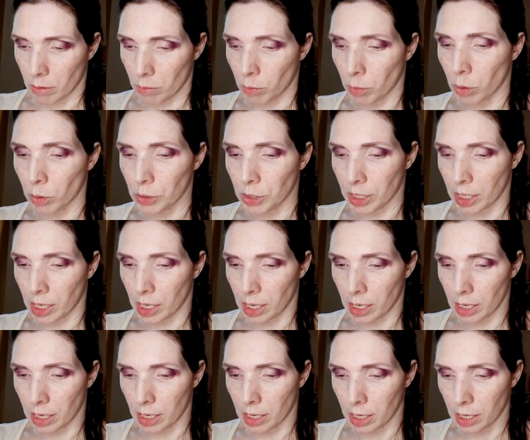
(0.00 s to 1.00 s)

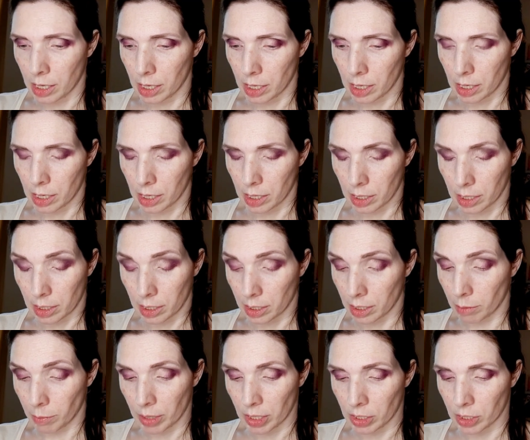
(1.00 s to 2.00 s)

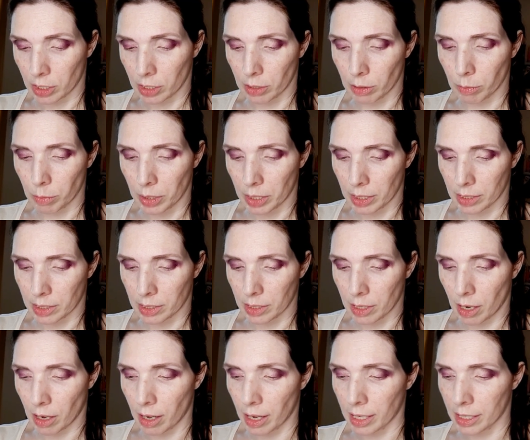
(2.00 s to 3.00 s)
multi-dimensional, but it's
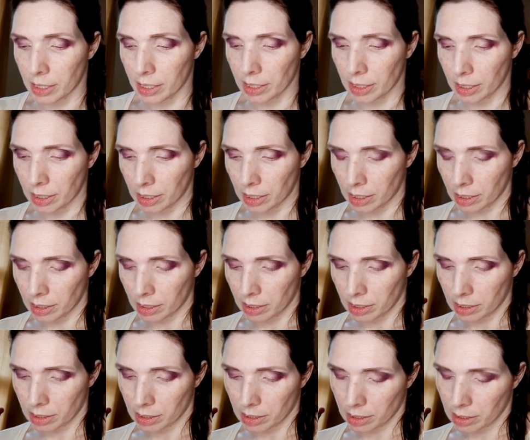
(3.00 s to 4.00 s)
not.
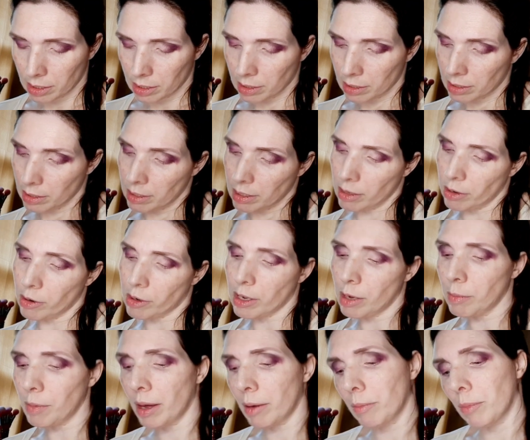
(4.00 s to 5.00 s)
Oh,
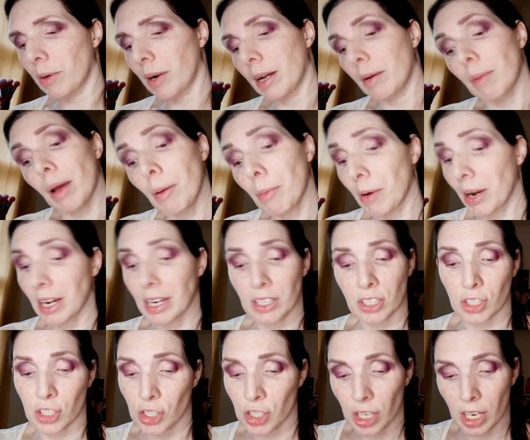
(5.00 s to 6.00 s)
come on, brain. My brain
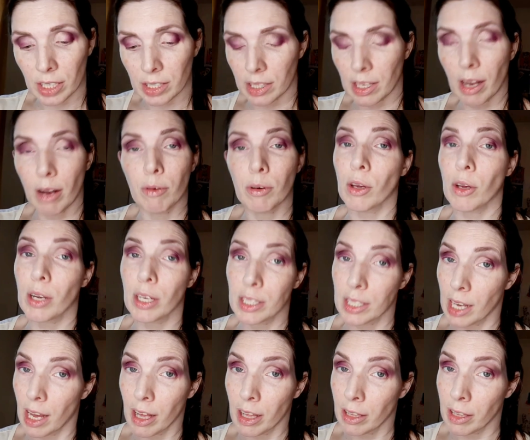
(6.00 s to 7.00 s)
is just not. You could
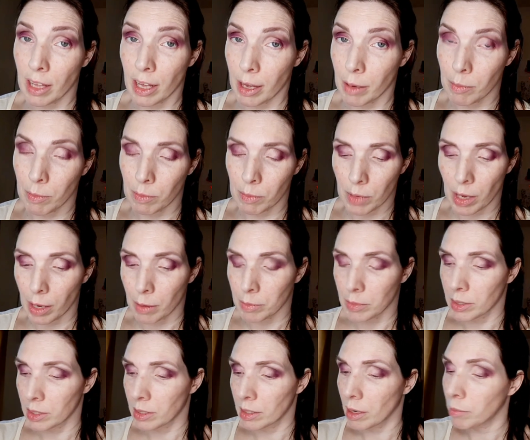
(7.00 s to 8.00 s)
tell I'm
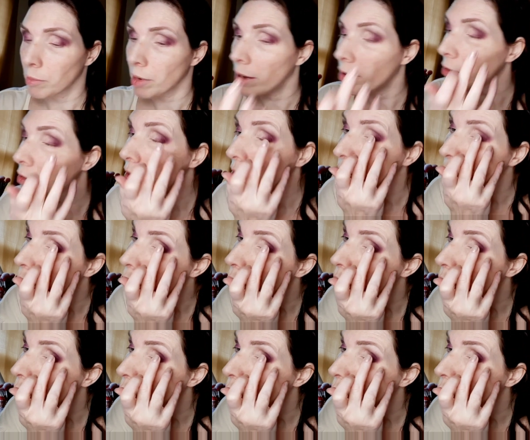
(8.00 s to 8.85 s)
not feeling